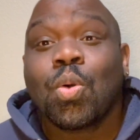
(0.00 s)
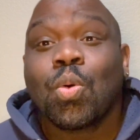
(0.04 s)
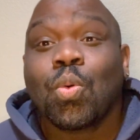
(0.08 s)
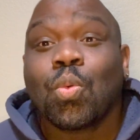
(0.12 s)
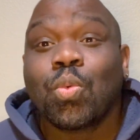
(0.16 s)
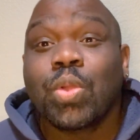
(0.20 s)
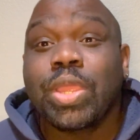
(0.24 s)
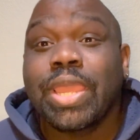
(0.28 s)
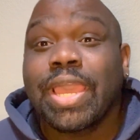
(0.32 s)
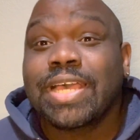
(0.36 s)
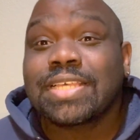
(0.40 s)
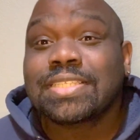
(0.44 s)

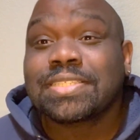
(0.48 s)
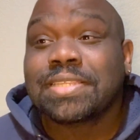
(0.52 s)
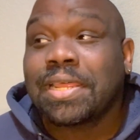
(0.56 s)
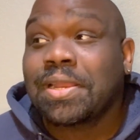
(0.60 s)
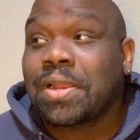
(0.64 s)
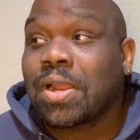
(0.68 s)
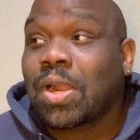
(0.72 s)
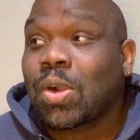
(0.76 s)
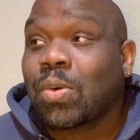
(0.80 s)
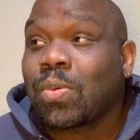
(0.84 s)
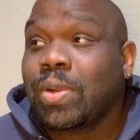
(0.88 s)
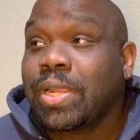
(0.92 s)
We asked that
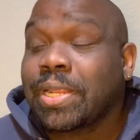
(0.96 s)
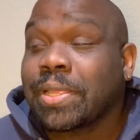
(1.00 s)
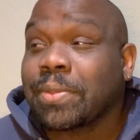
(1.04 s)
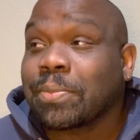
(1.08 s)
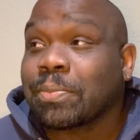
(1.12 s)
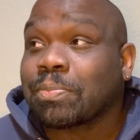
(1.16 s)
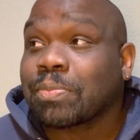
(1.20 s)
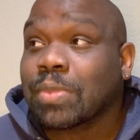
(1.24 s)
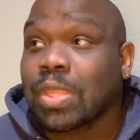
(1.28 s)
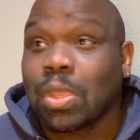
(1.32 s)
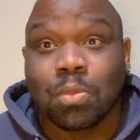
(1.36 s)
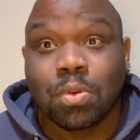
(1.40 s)
already.
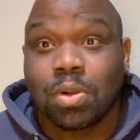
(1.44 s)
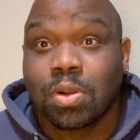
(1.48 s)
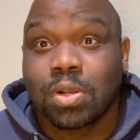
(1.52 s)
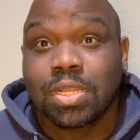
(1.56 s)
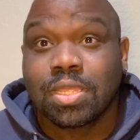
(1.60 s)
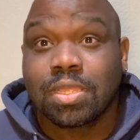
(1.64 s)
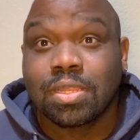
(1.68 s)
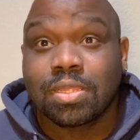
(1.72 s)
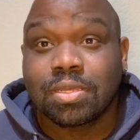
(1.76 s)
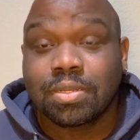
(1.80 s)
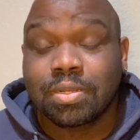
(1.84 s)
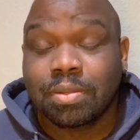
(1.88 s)
And we're on,
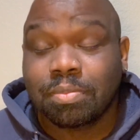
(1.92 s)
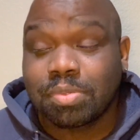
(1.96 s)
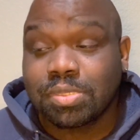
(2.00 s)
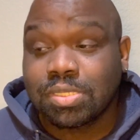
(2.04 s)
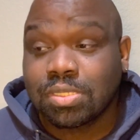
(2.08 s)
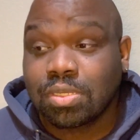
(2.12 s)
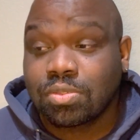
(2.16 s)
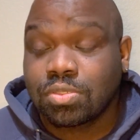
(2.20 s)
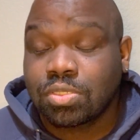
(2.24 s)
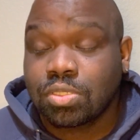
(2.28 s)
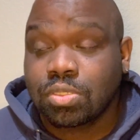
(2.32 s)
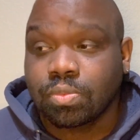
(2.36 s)
on
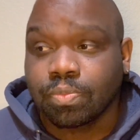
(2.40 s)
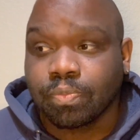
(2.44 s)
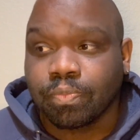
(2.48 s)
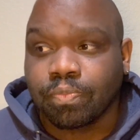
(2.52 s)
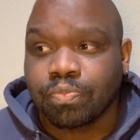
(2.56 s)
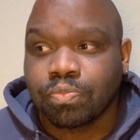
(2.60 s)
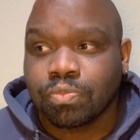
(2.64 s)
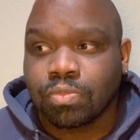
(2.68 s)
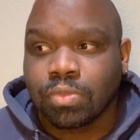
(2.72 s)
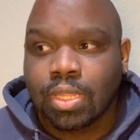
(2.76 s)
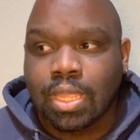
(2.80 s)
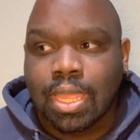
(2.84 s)
episode two.
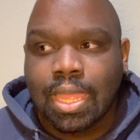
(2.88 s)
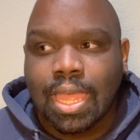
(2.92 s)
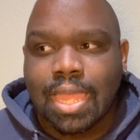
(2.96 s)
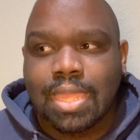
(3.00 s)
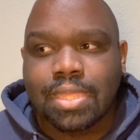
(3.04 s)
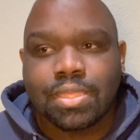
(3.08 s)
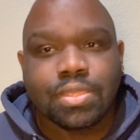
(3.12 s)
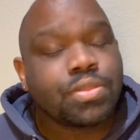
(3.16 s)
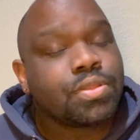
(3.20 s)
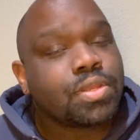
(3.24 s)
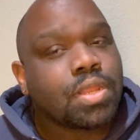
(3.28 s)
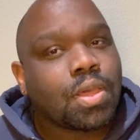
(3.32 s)

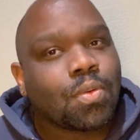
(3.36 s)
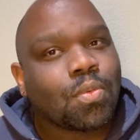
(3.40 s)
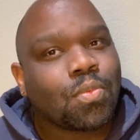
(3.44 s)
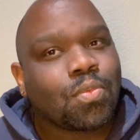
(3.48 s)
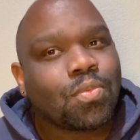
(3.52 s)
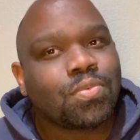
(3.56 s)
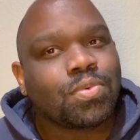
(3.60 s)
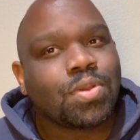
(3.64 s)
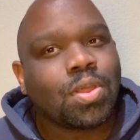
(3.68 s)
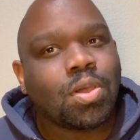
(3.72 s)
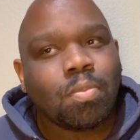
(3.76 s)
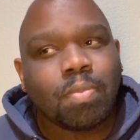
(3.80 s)
You know,
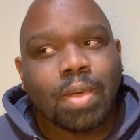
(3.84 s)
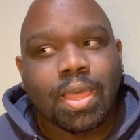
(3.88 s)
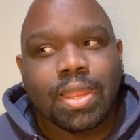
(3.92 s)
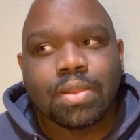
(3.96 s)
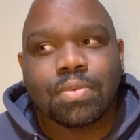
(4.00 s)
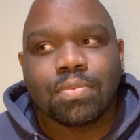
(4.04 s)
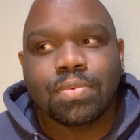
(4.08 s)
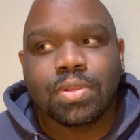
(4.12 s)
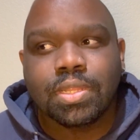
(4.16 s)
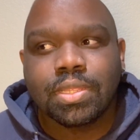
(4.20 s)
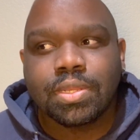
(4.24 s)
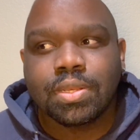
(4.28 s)
nobody
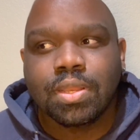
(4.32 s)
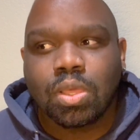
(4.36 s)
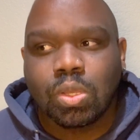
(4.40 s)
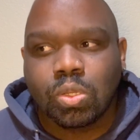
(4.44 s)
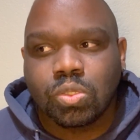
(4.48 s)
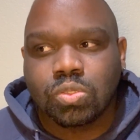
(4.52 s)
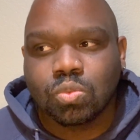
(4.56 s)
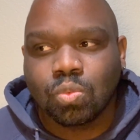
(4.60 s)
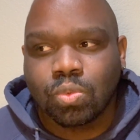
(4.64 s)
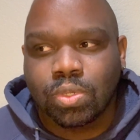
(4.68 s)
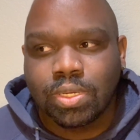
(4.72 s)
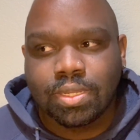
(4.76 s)
really
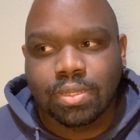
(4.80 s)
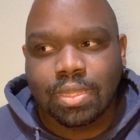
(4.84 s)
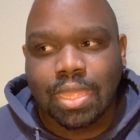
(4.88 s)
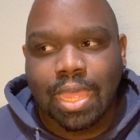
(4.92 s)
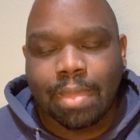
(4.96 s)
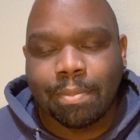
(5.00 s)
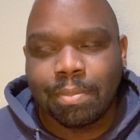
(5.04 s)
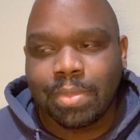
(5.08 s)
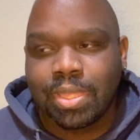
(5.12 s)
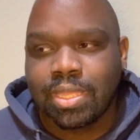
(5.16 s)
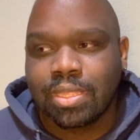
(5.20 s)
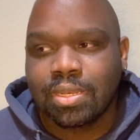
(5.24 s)
knows what,
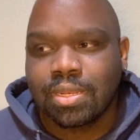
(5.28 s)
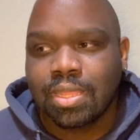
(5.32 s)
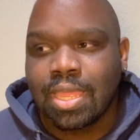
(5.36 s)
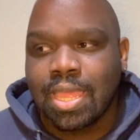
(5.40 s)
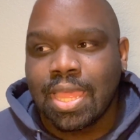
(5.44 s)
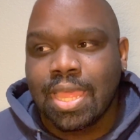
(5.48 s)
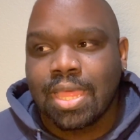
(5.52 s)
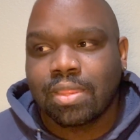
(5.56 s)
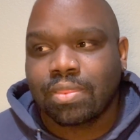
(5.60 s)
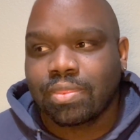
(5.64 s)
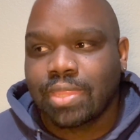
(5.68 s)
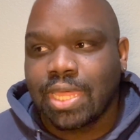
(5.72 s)
I mean,
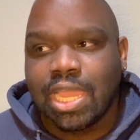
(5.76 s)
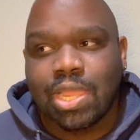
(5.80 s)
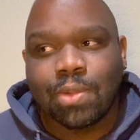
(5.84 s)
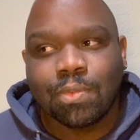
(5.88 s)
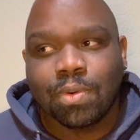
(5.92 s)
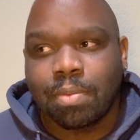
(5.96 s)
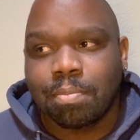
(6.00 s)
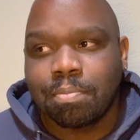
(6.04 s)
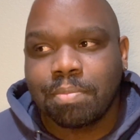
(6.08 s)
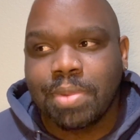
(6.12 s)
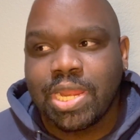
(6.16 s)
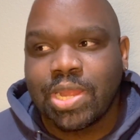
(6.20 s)
they
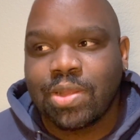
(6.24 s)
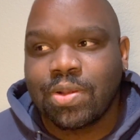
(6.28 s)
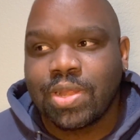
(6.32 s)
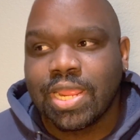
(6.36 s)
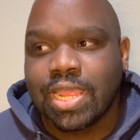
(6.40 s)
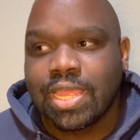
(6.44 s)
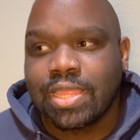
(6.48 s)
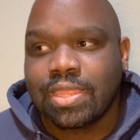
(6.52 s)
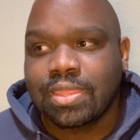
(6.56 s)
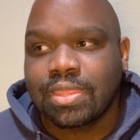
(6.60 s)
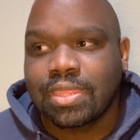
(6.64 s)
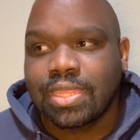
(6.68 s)
were married
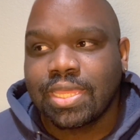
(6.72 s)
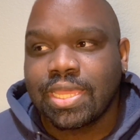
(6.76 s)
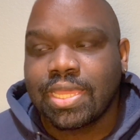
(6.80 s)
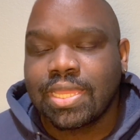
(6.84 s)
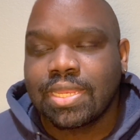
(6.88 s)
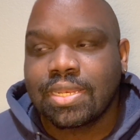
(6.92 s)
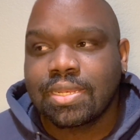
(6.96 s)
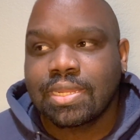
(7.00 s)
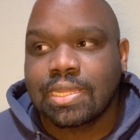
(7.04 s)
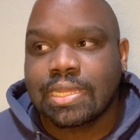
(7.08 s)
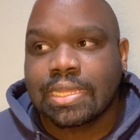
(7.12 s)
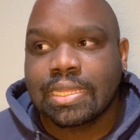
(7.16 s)
and
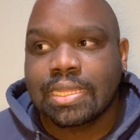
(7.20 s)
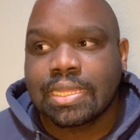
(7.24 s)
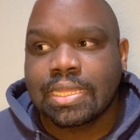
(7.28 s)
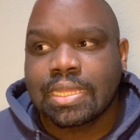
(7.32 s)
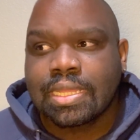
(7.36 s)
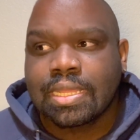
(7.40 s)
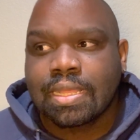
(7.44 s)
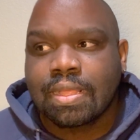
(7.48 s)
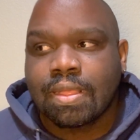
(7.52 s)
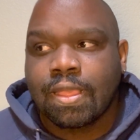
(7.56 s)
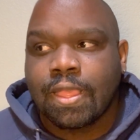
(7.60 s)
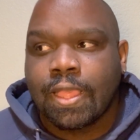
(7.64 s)
then,
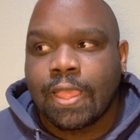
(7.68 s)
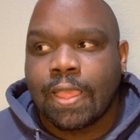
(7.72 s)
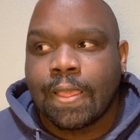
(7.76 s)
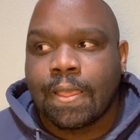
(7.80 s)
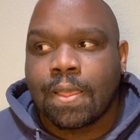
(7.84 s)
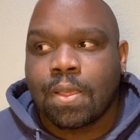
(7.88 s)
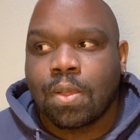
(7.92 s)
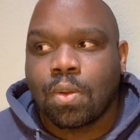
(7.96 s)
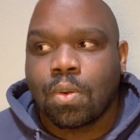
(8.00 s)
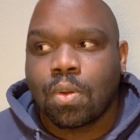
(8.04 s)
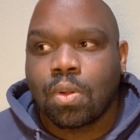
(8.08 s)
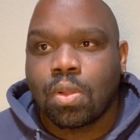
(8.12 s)

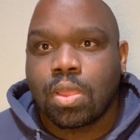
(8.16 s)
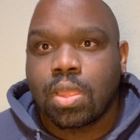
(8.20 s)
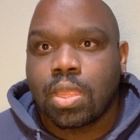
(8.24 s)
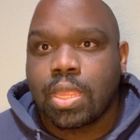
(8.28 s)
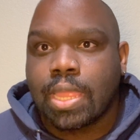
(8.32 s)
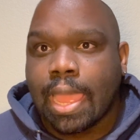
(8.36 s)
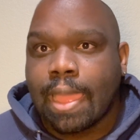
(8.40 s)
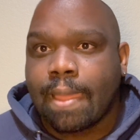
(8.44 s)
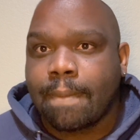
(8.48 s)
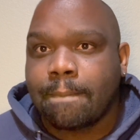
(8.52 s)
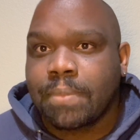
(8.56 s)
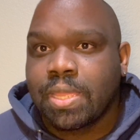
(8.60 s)

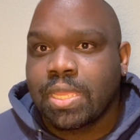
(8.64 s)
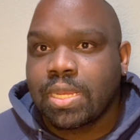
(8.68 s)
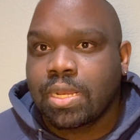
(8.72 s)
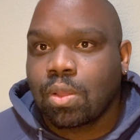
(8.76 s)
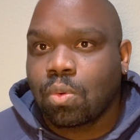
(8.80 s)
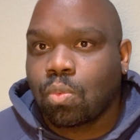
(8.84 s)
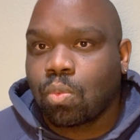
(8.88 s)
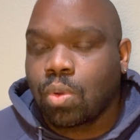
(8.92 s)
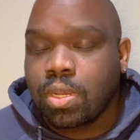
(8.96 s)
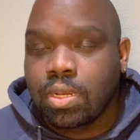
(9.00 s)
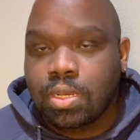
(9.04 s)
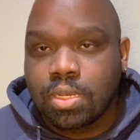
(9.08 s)
I mean, it
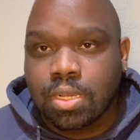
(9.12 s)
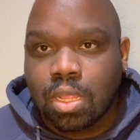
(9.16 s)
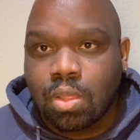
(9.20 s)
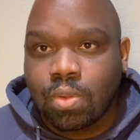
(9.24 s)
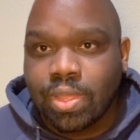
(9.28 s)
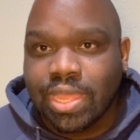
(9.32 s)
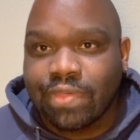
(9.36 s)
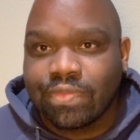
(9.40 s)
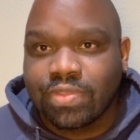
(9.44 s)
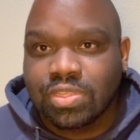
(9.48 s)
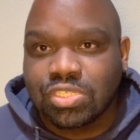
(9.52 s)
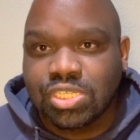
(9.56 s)
wasn't
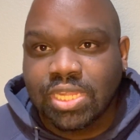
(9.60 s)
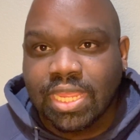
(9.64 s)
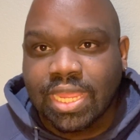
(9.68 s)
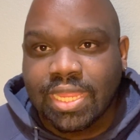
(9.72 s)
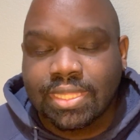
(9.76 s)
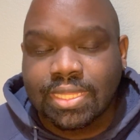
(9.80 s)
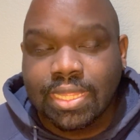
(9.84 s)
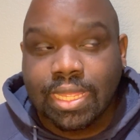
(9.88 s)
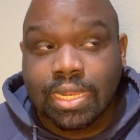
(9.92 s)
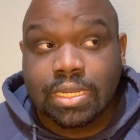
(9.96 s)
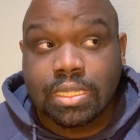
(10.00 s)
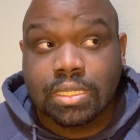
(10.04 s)
long after she
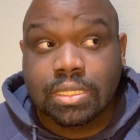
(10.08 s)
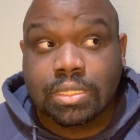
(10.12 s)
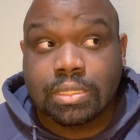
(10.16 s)
had that,